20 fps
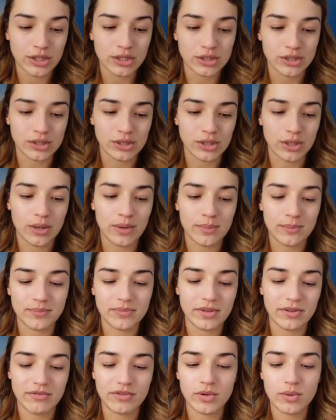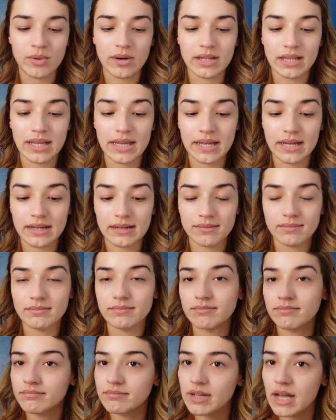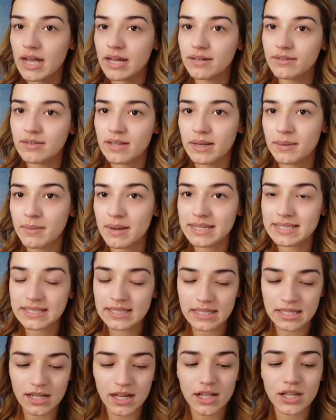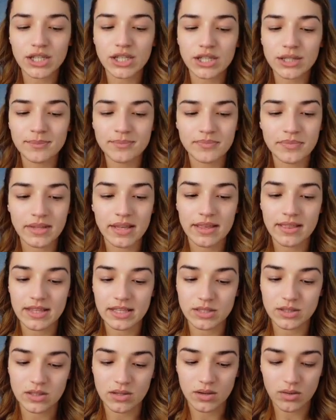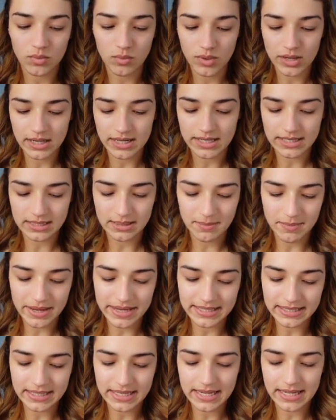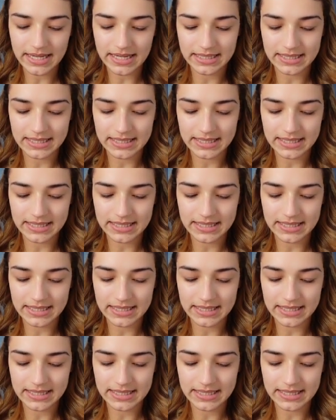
So if you are like kind of like my skin color, this one is amazing.